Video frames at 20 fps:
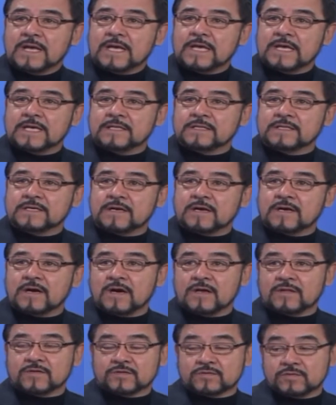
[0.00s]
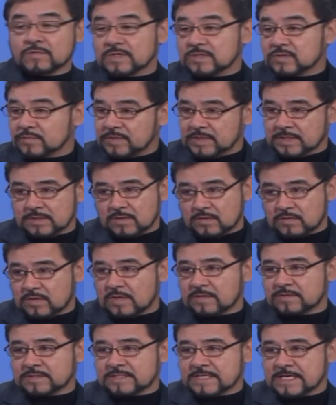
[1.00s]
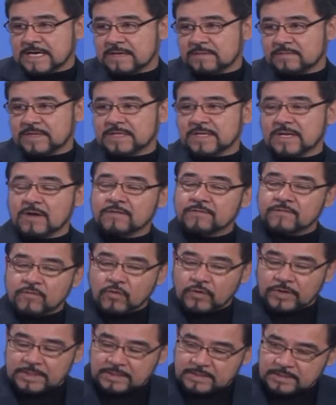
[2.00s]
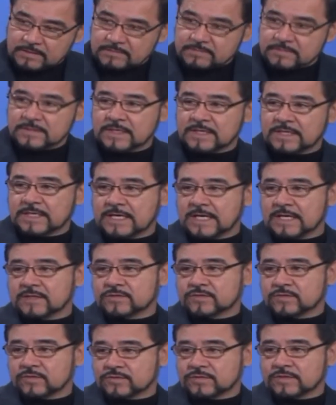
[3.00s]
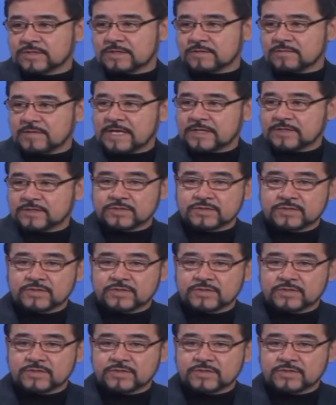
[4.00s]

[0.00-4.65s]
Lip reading: And there are others who want to be alone all the time and avoid any kind of social interaction.